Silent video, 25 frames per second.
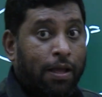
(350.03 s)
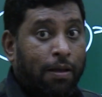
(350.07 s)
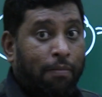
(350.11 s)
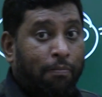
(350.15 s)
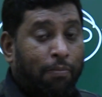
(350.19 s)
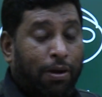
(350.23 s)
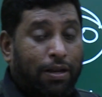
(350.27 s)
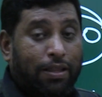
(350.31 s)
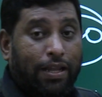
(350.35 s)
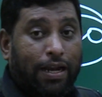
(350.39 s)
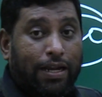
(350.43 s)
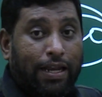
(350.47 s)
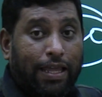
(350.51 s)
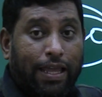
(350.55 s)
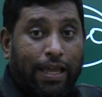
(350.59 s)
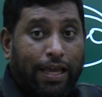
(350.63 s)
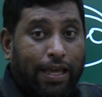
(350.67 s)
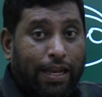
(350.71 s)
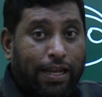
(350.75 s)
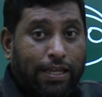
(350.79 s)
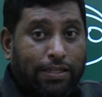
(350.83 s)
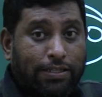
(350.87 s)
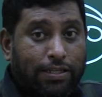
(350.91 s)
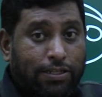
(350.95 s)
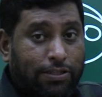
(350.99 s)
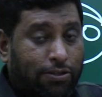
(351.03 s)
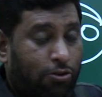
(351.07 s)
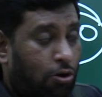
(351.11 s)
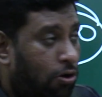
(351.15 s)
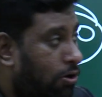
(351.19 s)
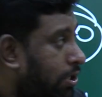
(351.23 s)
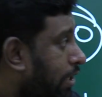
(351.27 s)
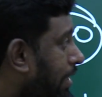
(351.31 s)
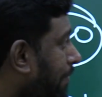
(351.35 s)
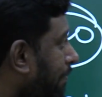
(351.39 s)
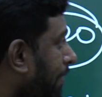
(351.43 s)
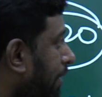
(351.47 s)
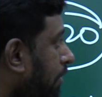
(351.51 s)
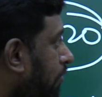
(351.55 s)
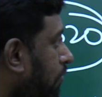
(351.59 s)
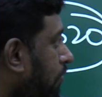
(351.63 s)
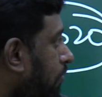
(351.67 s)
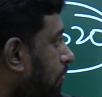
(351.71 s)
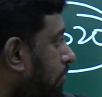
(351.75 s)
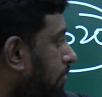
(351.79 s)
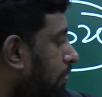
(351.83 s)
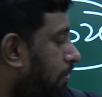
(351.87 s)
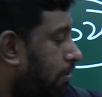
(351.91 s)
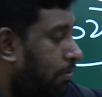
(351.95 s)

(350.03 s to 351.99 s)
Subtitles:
But that increase is not coming